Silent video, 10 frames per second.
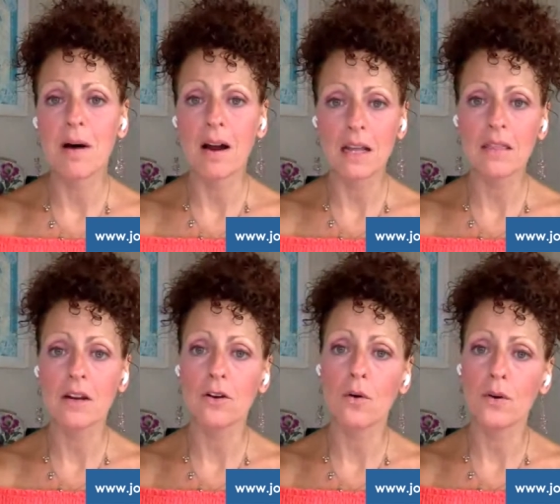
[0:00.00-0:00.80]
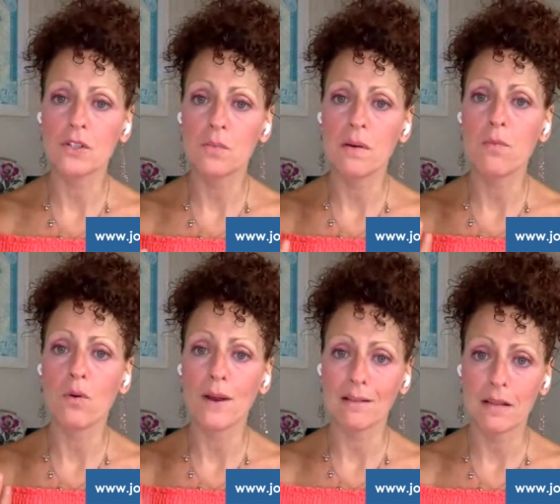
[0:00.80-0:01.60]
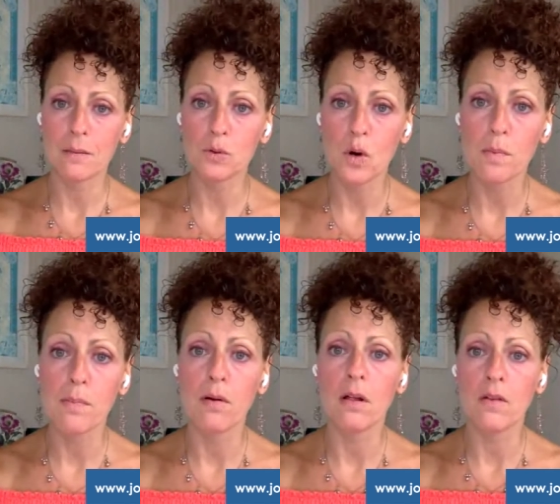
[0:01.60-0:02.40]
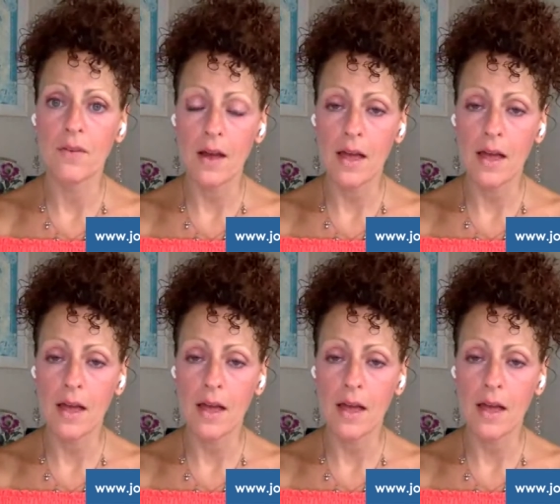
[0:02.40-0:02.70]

body that are going to be more readily absorbable of the,